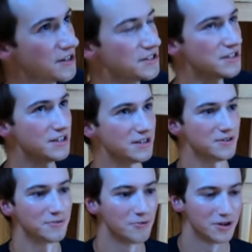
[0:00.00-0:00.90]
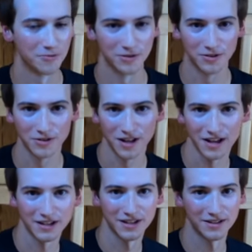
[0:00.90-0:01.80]
to see what it would look
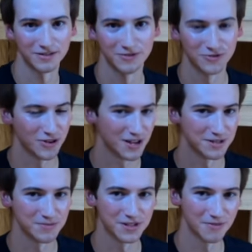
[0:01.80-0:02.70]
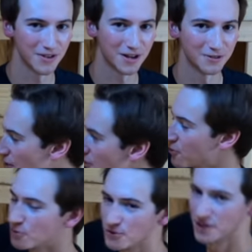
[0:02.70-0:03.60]
like and try some stuff out. Another
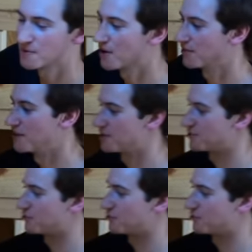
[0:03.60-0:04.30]
cool thing about these